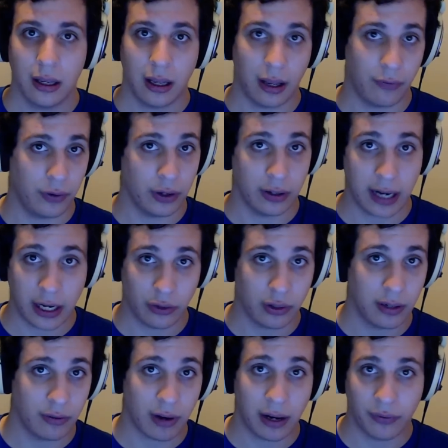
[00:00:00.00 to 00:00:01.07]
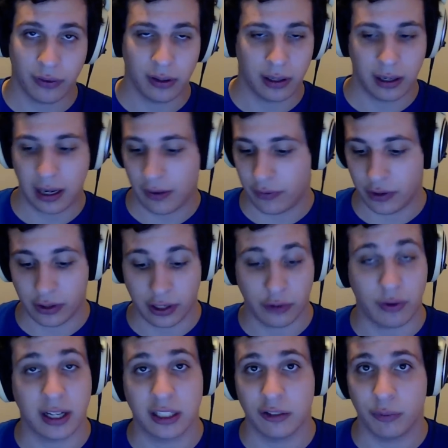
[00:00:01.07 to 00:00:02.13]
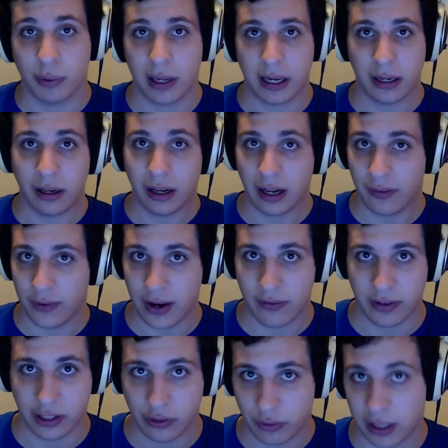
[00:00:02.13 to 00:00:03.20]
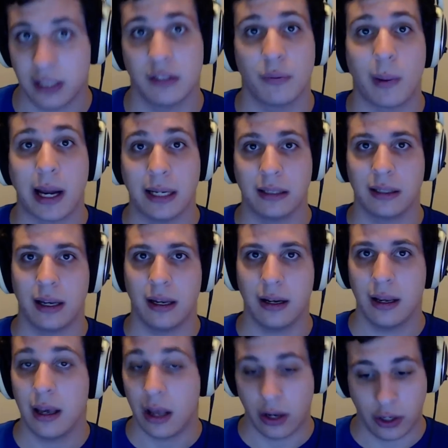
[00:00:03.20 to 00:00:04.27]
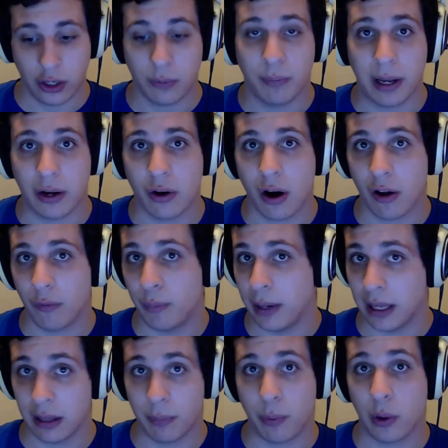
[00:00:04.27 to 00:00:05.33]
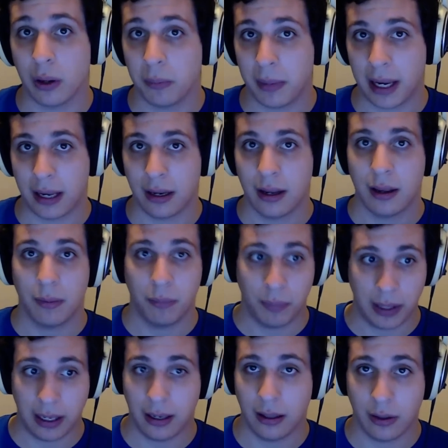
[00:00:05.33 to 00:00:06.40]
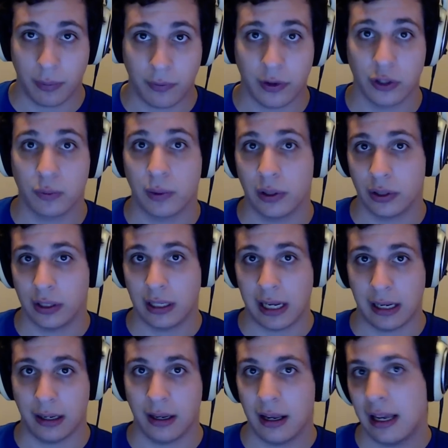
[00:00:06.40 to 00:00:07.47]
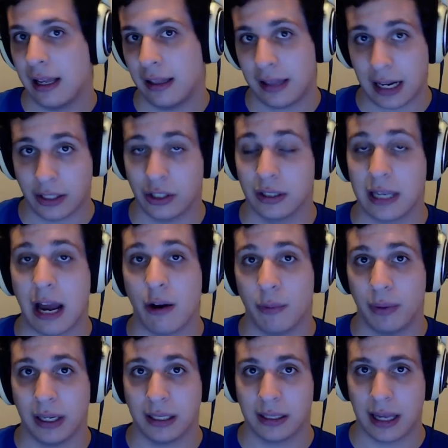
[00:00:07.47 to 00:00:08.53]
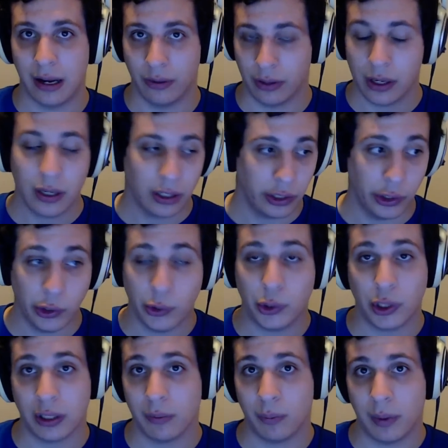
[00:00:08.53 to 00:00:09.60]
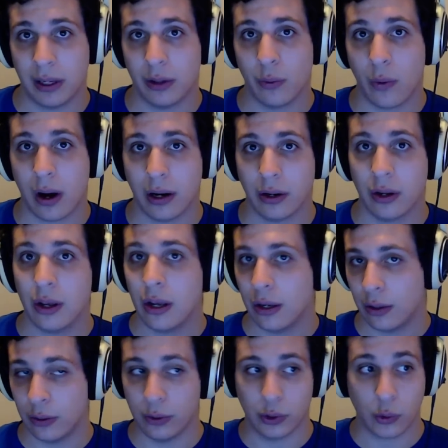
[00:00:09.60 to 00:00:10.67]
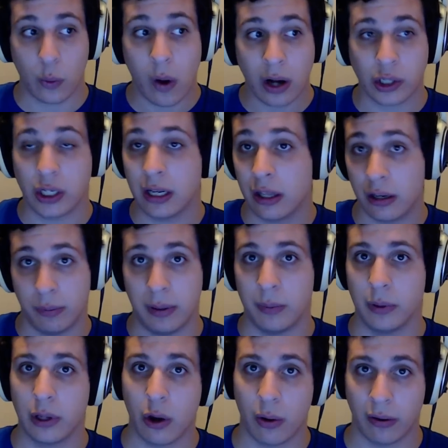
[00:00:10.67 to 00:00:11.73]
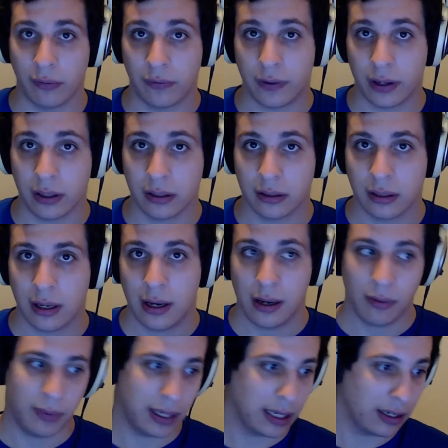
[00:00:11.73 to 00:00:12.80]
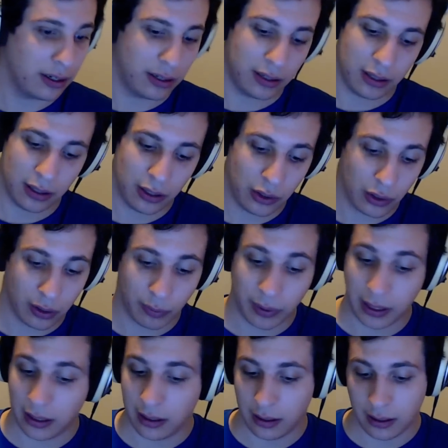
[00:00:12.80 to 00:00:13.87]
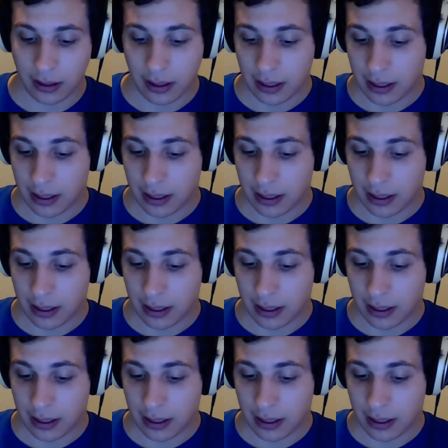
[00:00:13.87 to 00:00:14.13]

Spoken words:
If you're an entry rifler, if you're an aggressive player, if you have an aggressive mindset, you're better off being the point man, being the first person in. That's just how it breaks down. You shouldn't be the one who's watching other people go in first, because you'll be